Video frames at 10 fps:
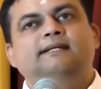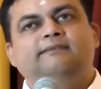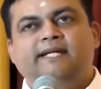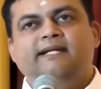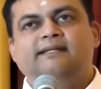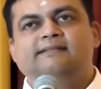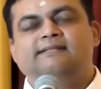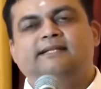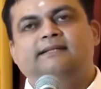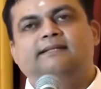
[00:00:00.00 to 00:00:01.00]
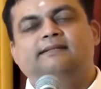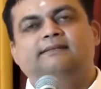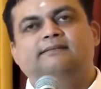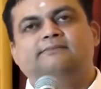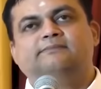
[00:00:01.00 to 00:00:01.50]
The very next day,
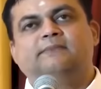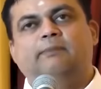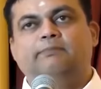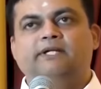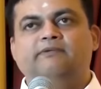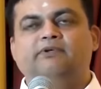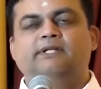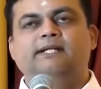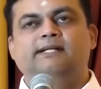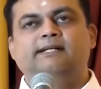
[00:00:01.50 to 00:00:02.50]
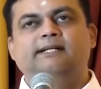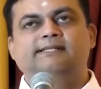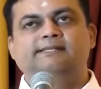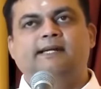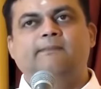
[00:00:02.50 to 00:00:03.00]
appeared for the written
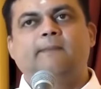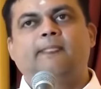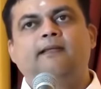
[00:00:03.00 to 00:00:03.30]
exam.